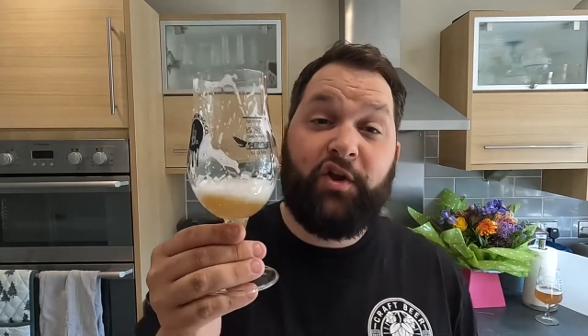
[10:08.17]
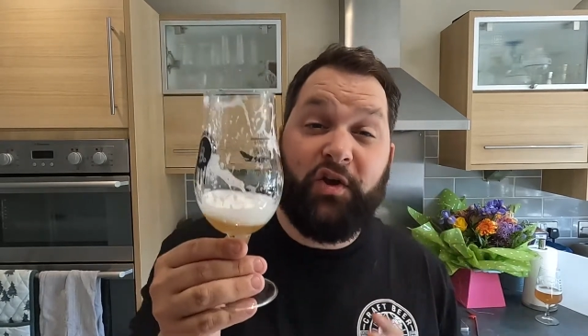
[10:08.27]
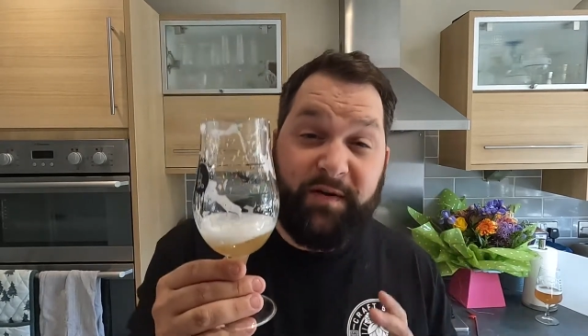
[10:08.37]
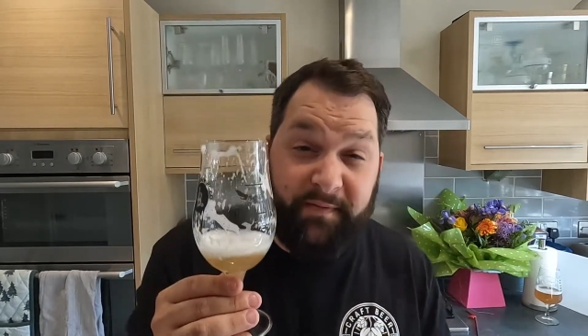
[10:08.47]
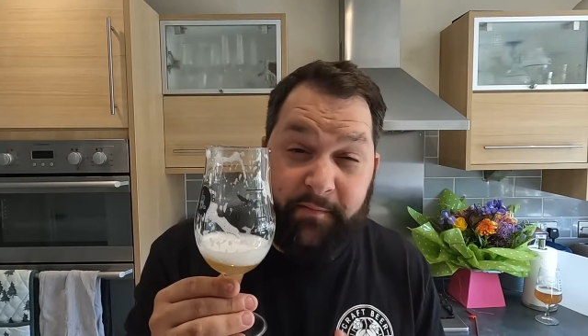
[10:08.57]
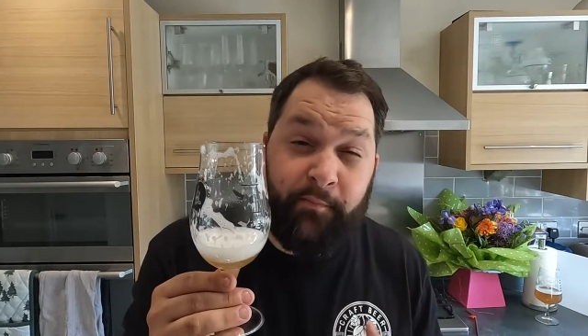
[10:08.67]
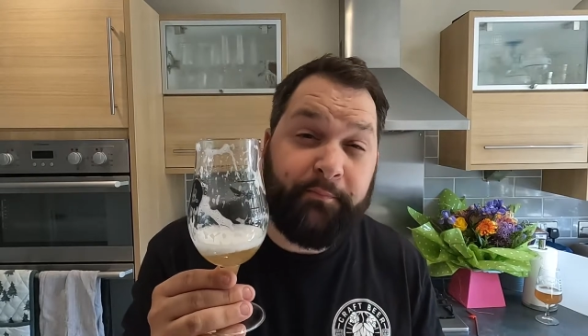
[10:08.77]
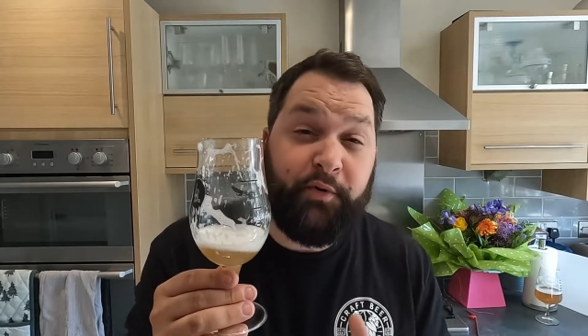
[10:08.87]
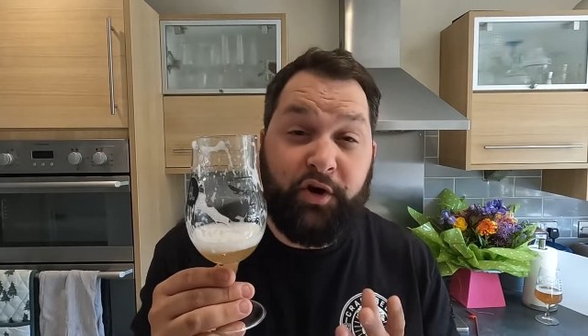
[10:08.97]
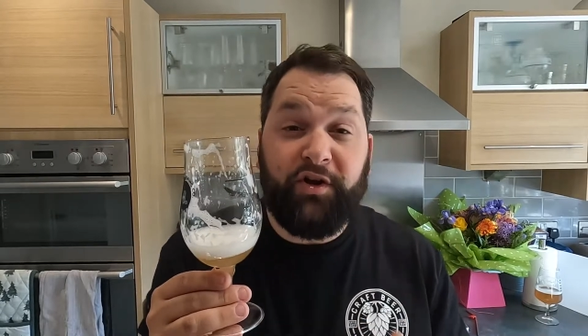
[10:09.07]
Could it be
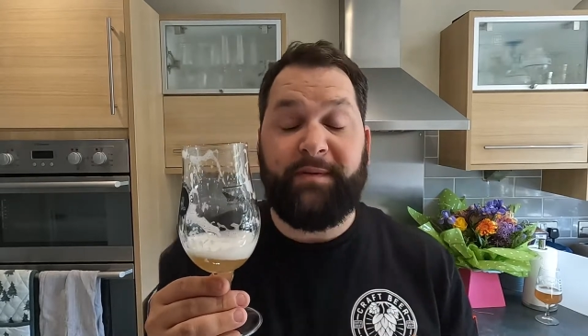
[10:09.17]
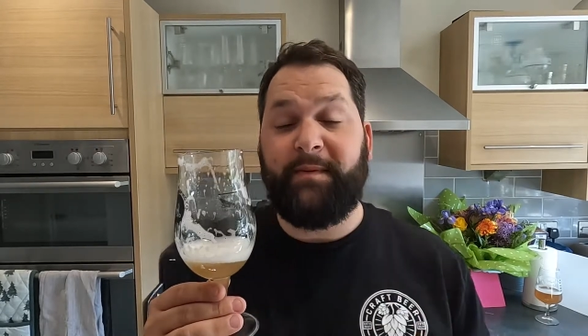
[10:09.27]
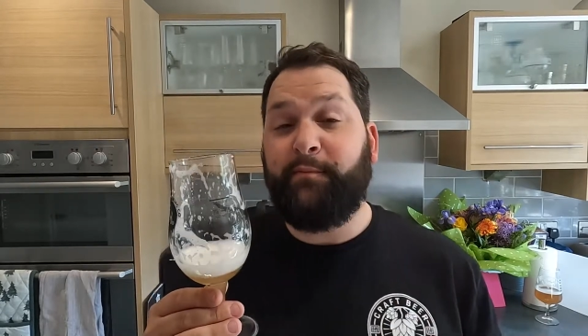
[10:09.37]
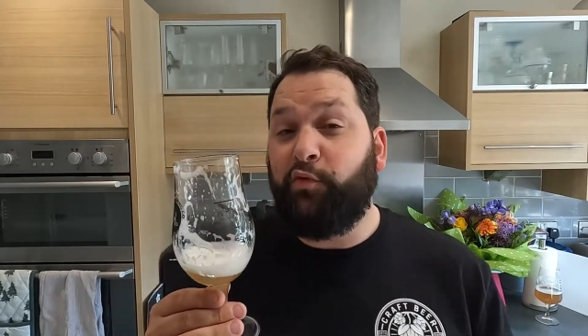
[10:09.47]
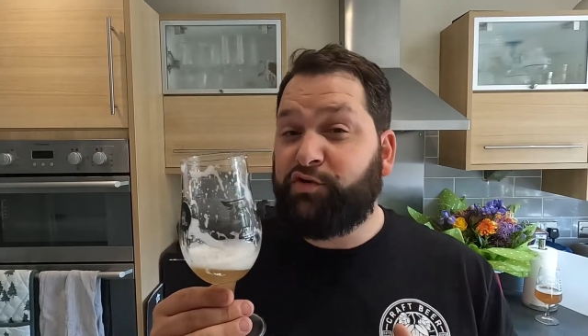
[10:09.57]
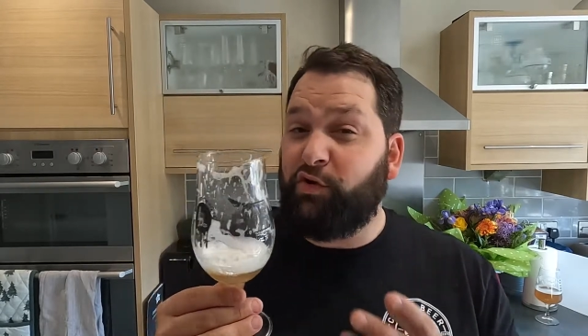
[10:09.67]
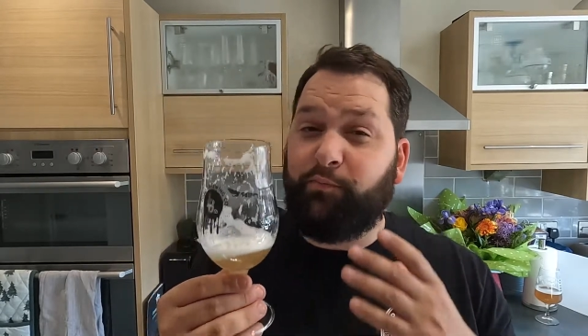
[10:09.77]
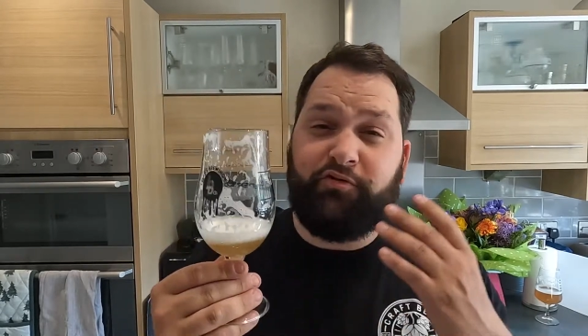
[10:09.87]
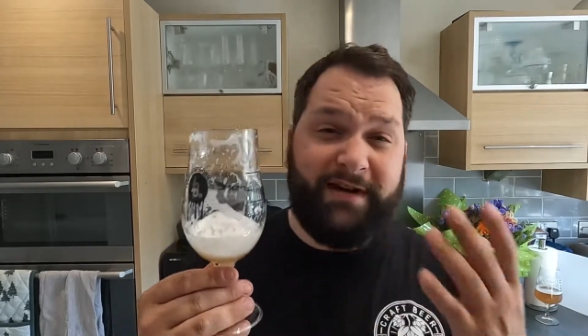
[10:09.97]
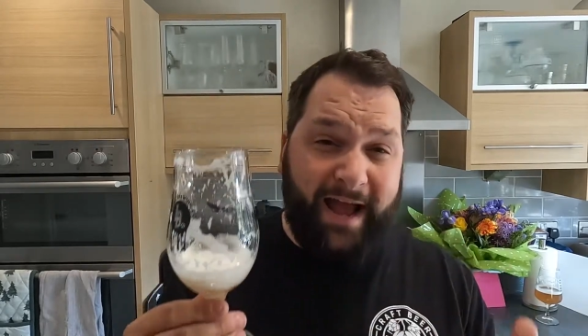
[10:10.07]
more
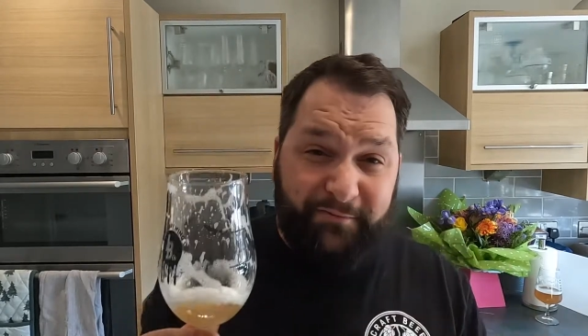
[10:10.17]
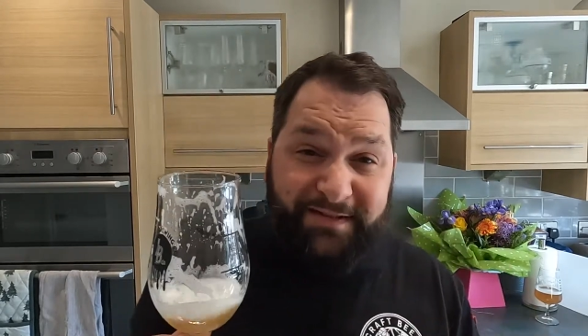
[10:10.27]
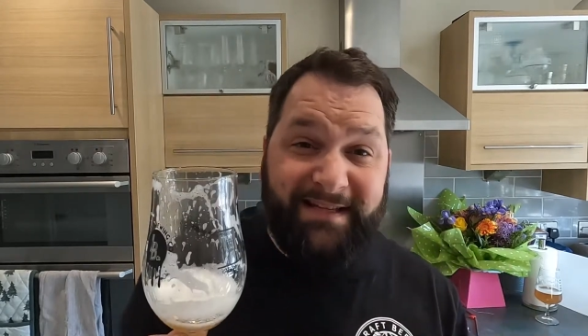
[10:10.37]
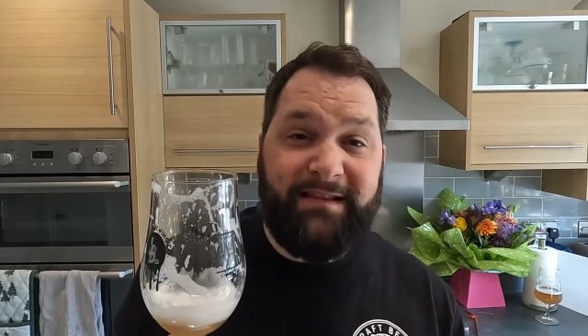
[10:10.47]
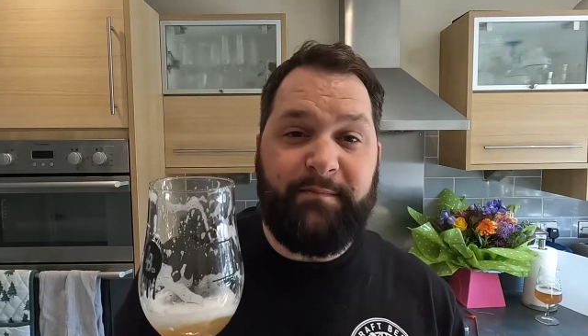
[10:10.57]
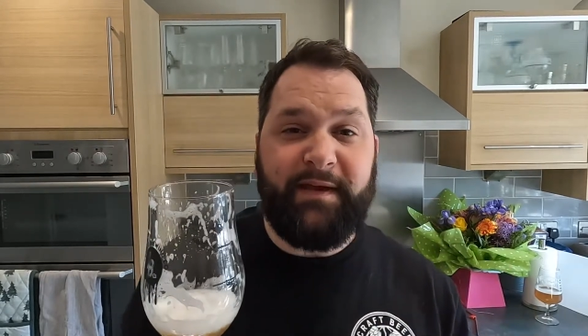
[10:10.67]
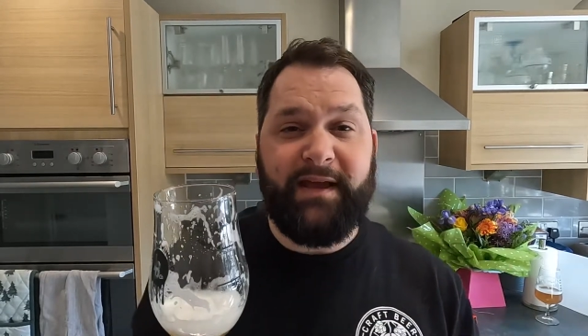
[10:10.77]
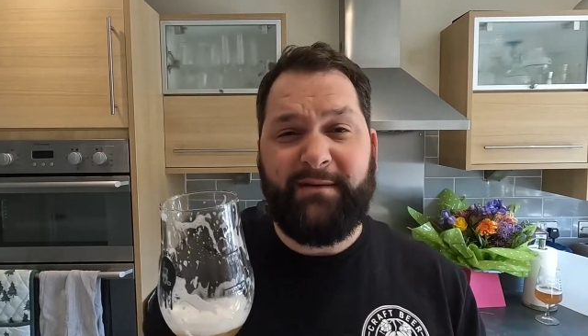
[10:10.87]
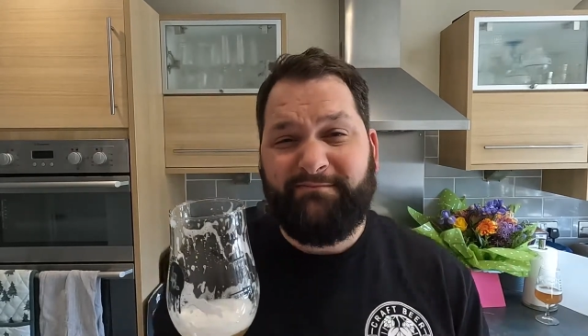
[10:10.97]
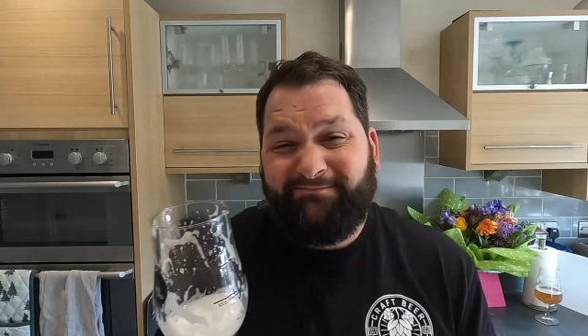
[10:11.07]
sort of pronounced in the
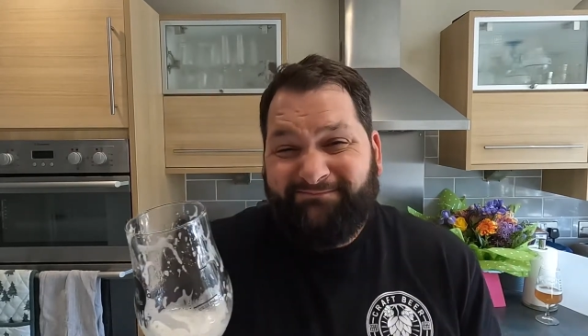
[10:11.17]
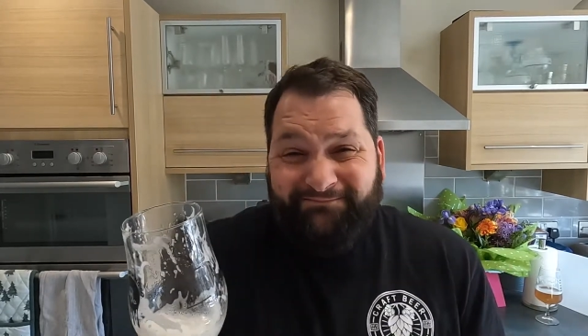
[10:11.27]
beer?